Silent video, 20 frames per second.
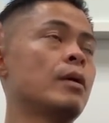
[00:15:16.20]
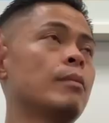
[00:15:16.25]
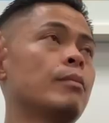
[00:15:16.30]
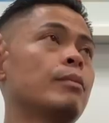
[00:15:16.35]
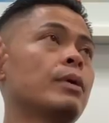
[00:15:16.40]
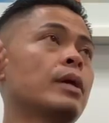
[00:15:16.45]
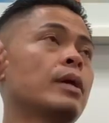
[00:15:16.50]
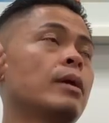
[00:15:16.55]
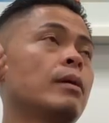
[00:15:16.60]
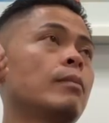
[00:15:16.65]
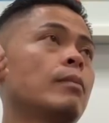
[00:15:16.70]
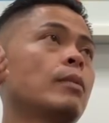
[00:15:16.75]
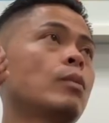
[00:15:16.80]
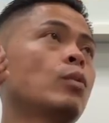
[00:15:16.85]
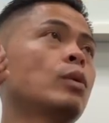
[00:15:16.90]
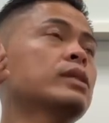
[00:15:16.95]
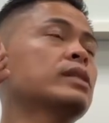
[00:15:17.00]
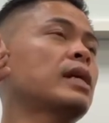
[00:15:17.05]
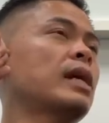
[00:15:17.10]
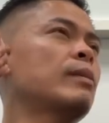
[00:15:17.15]
But um,
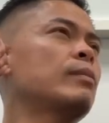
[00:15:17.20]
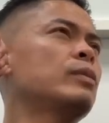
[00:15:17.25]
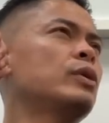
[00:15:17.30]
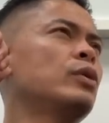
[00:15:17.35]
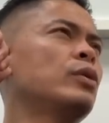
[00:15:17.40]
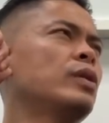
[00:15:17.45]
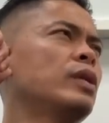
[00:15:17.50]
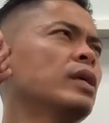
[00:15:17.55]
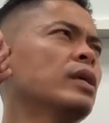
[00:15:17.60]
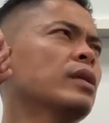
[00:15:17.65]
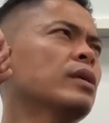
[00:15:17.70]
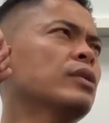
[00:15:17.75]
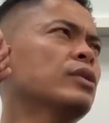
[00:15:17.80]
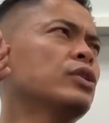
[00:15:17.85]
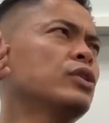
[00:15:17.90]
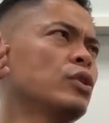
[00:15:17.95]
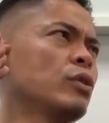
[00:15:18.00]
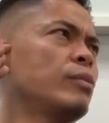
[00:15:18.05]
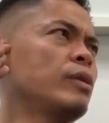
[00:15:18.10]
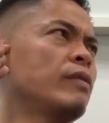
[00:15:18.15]
what time do you think
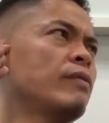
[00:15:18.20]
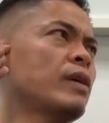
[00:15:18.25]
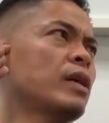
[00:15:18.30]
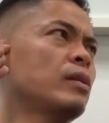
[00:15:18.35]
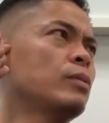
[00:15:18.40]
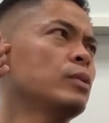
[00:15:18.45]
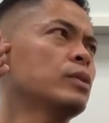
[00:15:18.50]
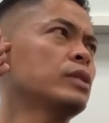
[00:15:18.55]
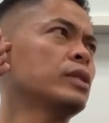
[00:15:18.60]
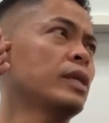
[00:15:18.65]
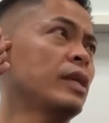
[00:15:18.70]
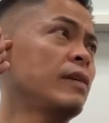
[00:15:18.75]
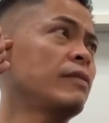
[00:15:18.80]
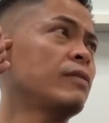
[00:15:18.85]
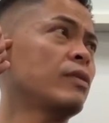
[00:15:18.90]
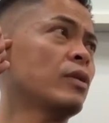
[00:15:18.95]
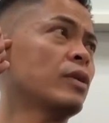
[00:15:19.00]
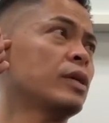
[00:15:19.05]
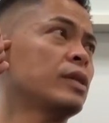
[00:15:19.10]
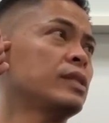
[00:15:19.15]
she'll be available to give
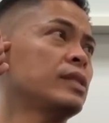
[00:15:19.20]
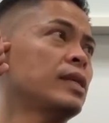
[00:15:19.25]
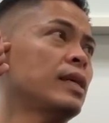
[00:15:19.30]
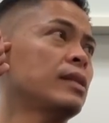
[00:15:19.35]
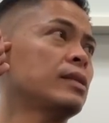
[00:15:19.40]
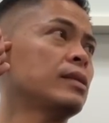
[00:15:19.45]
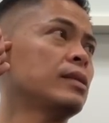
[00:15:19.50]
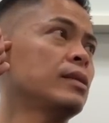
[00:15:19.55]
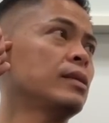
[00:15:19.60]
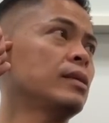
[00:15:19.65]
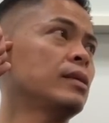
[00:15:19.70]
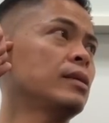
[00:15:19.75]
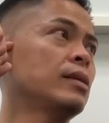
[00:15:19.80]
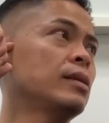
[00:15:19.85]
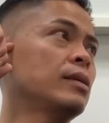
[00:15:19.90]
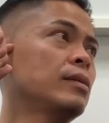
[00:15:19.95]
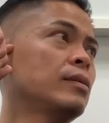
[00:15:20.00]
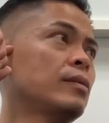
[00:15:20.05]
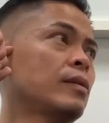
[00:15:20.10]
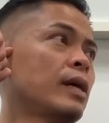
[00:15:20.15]
her consent?
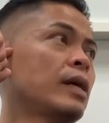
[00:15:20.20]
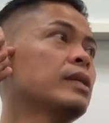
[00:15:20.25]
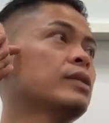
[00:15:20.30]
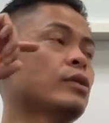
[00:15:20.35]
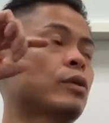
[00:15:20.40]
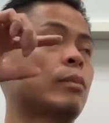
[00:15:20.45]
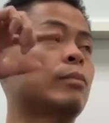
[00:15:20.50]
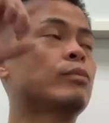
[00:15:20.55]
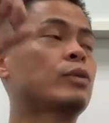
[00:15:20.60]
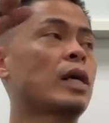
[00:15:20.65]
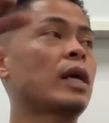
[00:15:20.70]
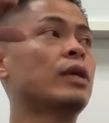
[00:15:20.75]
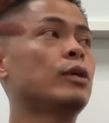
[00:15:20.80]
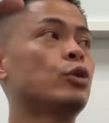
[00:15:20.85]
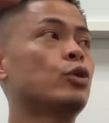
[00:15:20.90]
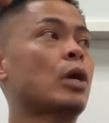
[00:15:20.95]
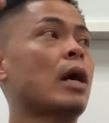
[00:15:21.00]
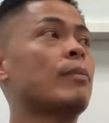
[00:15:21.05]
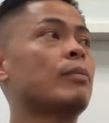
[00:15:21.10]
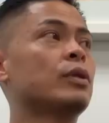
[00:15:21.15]
Right? So I'm kind of
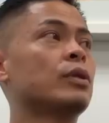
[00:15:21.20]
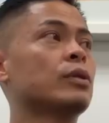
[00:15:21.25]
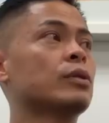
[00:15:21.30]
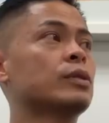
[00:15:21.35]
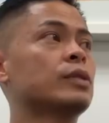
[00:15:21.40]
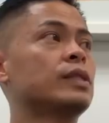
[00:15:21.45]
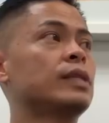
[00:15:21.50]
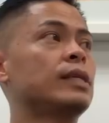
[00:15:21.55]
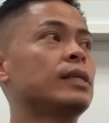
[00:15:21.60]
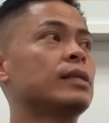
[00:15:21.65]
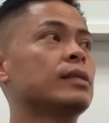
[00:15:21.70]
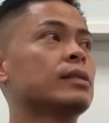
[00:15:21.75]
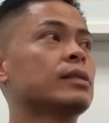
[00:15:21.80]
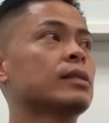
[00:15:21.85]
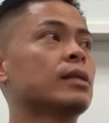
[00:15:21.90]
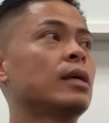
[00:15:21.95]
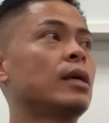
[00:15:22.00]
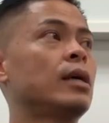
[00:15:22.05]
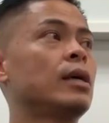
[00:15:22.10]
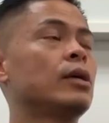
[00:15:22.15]
dropping those seeds.
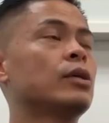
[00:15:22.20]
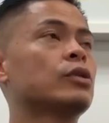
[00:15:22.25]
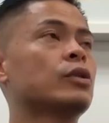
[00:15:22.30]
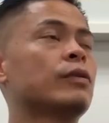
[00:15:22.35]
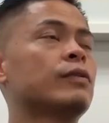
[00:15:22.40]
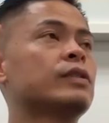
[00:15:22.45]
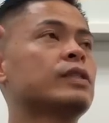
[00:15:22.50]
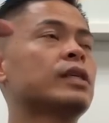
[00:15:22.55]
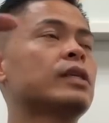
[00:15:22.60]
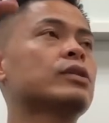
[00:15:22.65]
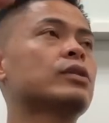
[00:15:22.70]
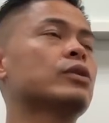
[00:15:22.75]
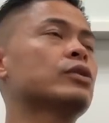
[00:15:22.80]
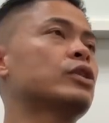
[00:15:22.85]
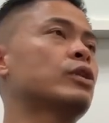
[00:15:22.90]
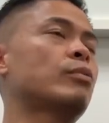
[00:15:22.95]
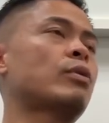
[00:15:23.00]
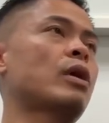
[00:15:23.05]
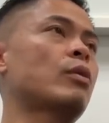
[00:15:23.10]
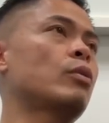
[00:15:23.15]
So if he says, oh,
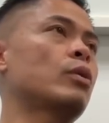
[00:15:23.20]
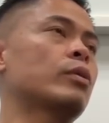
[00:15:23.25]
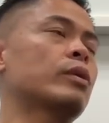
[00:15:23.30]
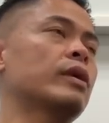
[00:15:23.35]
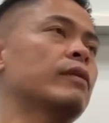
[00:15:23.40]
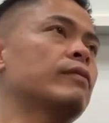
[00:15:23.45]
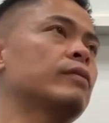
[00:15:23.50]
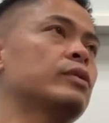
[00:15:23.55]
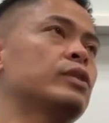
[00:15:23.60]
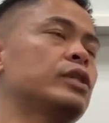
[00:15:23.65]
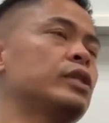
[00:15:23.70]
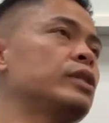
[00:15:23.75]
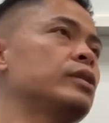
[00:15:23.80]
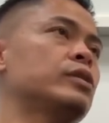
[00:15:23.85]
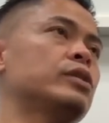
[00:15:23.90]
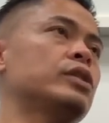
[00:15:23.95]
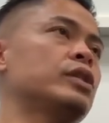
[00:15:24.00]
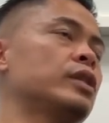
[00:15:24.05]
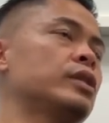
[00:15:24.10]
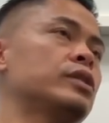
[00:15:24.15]
she probably won't give, she's,
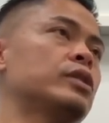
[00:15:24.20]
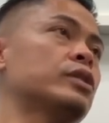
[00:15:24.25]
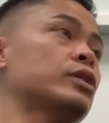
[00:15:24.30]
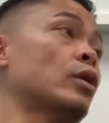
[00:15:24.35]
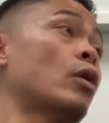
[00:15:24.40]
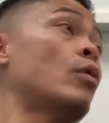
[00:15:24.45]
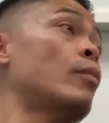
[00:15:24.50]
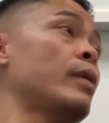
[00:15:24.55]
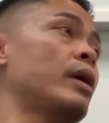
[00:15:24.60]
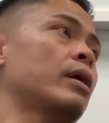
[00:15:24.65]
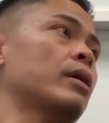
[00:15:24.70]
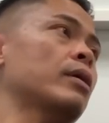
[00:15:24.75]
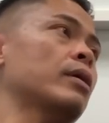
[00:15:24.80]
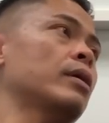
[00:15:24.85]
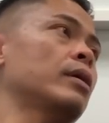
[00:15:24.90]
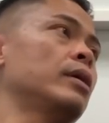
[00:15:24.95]
she, she's a homemaker.